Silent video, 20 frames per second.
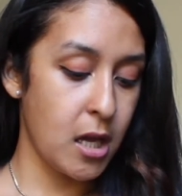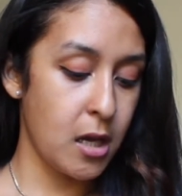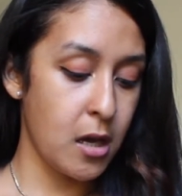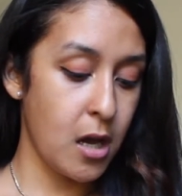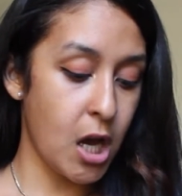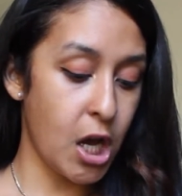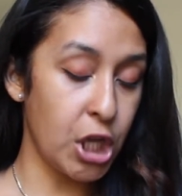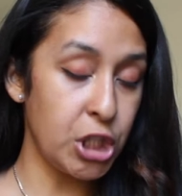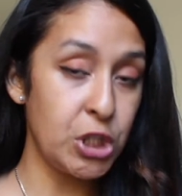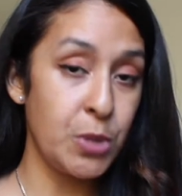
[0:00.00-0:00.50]

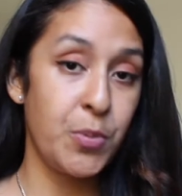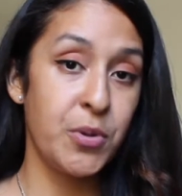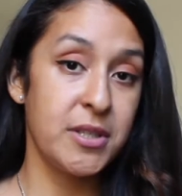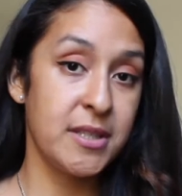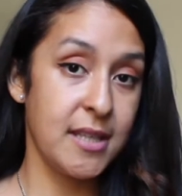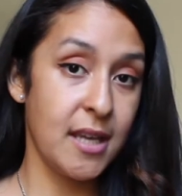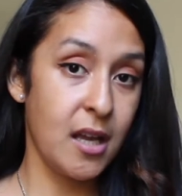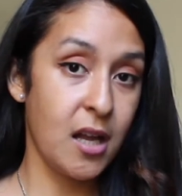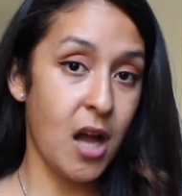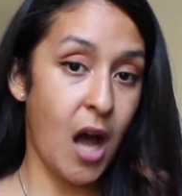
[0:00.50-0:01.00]

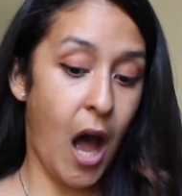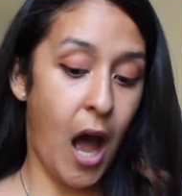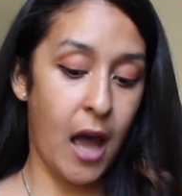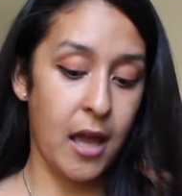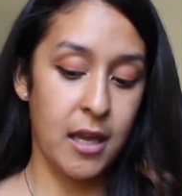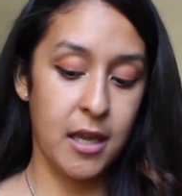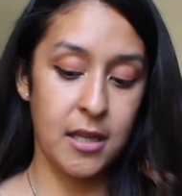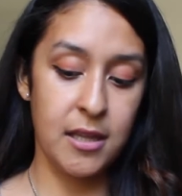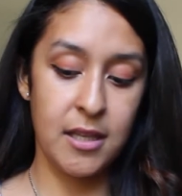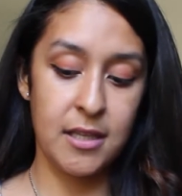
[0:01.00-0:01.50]
100%
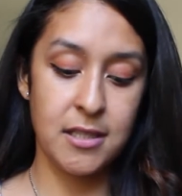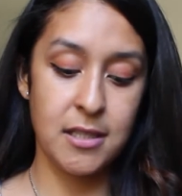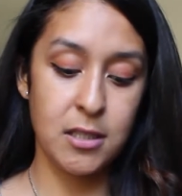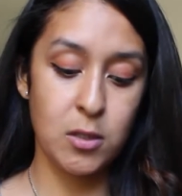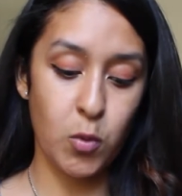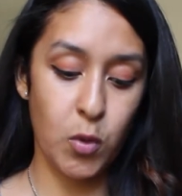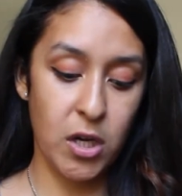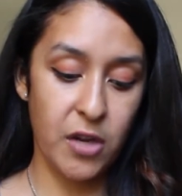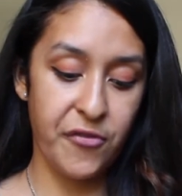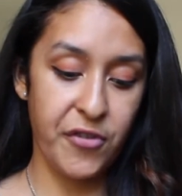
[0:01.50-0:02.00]
cotton. This
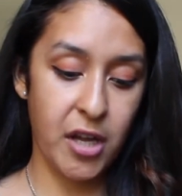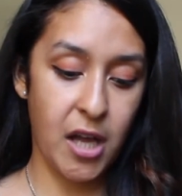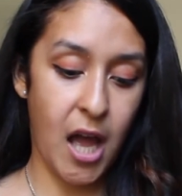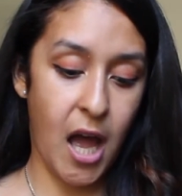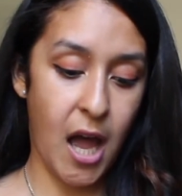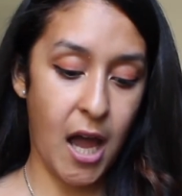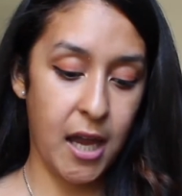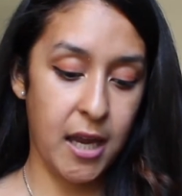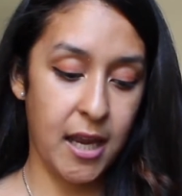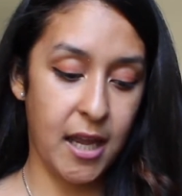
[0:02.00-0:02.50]
is one of a
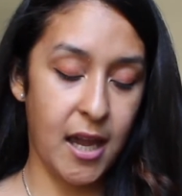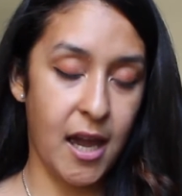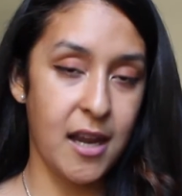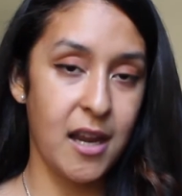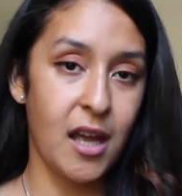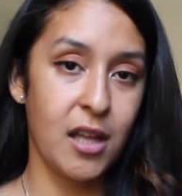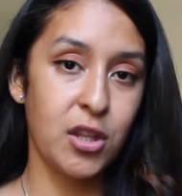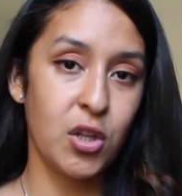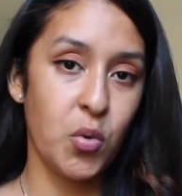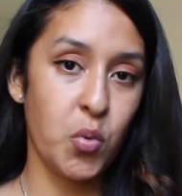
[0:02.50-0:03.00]
kind. I got
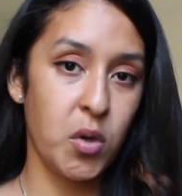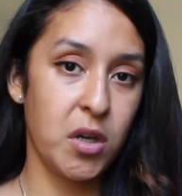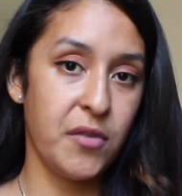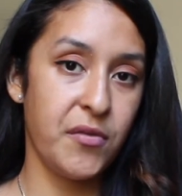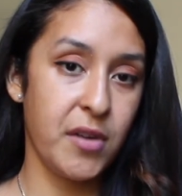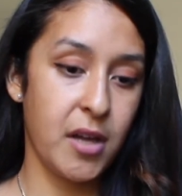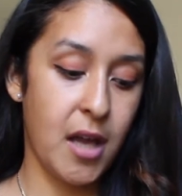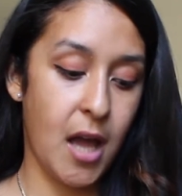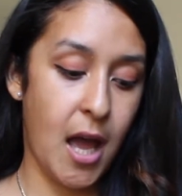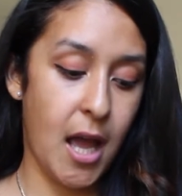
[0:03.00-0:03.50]
it on the one
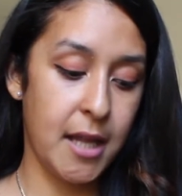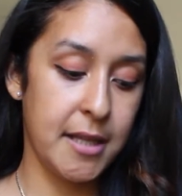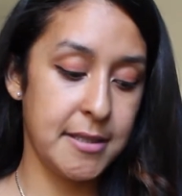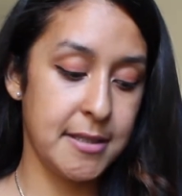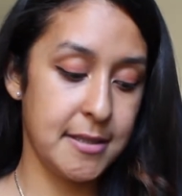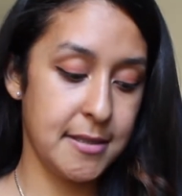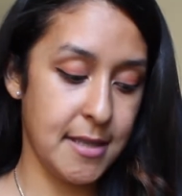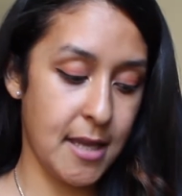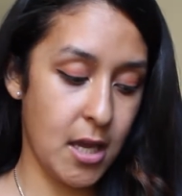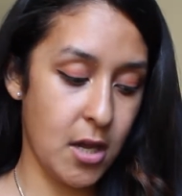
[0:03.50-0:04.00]
of a kind
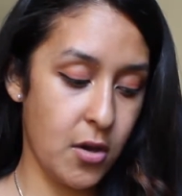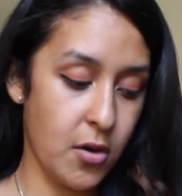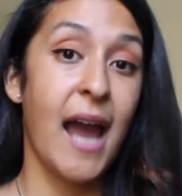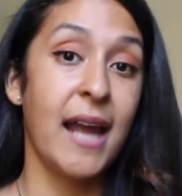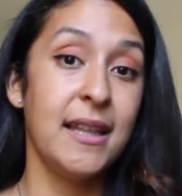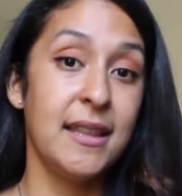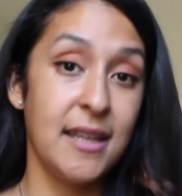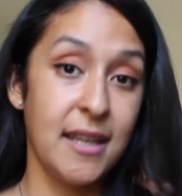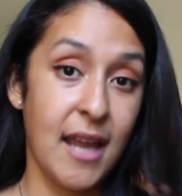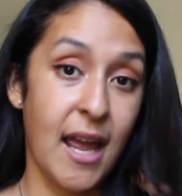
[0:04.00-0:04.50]
sale.
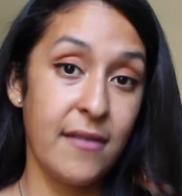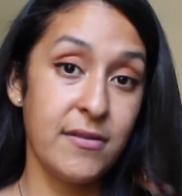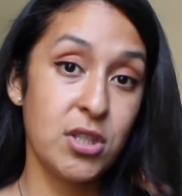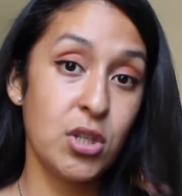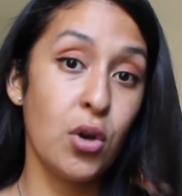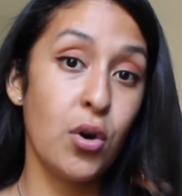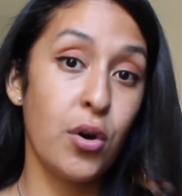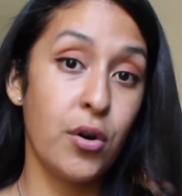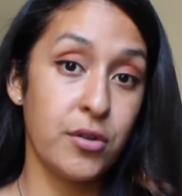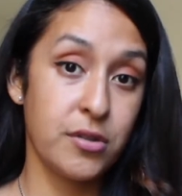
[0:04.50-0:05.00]
I did have
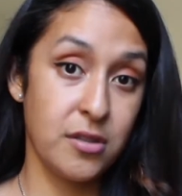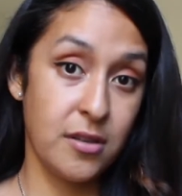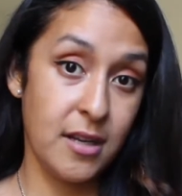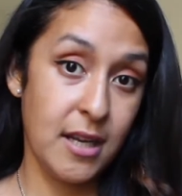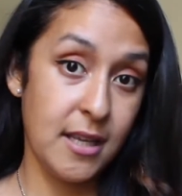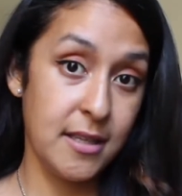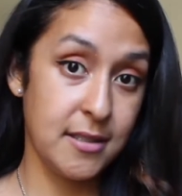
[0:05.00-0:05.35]
to alternate